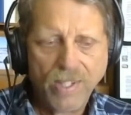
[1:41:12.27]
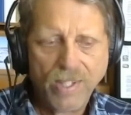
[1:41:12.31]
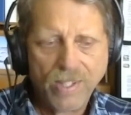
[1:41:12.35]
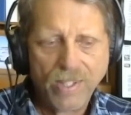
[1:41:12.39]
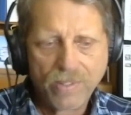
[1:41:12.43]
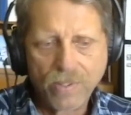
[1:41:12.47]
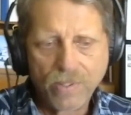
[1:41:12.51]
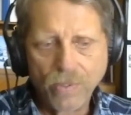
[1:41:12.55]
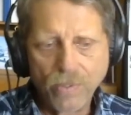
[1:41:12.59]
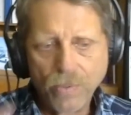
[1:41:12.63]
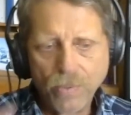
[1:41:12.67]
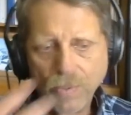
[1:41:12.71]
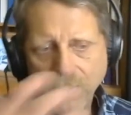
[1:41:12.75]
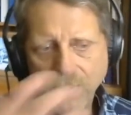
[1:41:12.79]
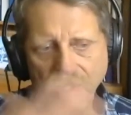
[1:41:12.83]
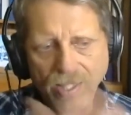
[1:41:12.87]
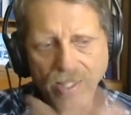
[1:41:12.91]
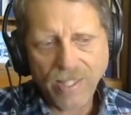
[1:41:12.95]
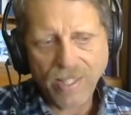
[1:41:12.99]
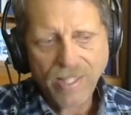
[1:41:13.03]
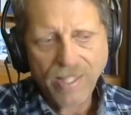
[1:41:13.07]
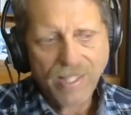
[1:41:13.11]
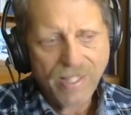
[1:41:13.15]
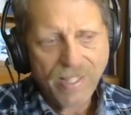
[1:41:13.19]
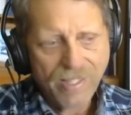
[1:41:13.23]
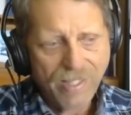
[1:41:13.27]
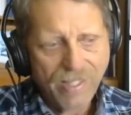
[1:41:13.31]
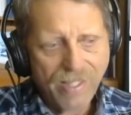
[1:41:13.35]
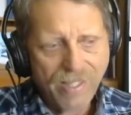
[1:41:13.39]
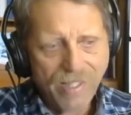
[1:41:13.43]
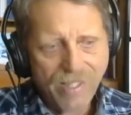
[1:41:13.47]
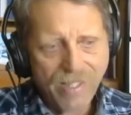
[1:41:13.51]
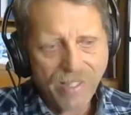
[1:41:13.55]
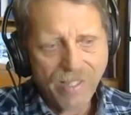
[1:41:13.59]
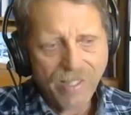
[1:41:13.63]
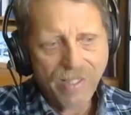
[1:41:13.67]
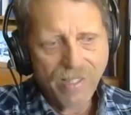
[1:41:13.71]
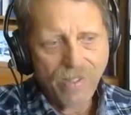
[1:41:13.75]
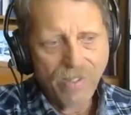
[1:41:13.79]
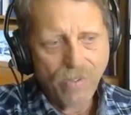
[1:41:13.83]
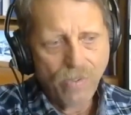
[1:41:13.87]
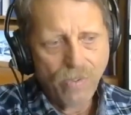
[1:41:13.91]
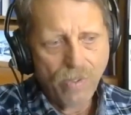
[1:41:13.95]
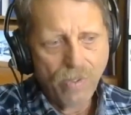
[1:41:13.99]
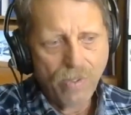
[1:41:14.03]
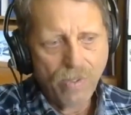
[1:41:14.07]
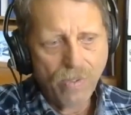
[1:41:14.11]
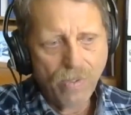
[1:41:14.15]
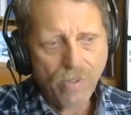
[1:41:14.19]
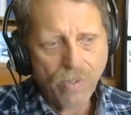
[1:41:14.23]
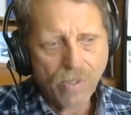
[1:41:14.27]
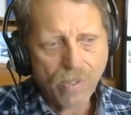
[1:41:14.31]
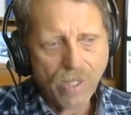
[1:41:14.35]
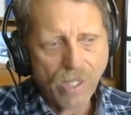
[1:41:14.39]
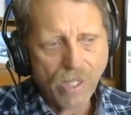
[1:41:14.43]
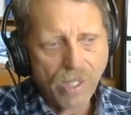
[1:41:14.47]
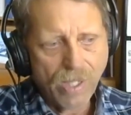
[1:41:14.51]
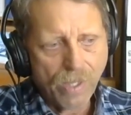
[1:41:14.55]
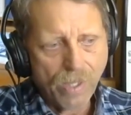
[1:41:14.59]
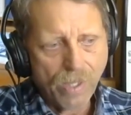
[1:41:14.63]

So you kind of,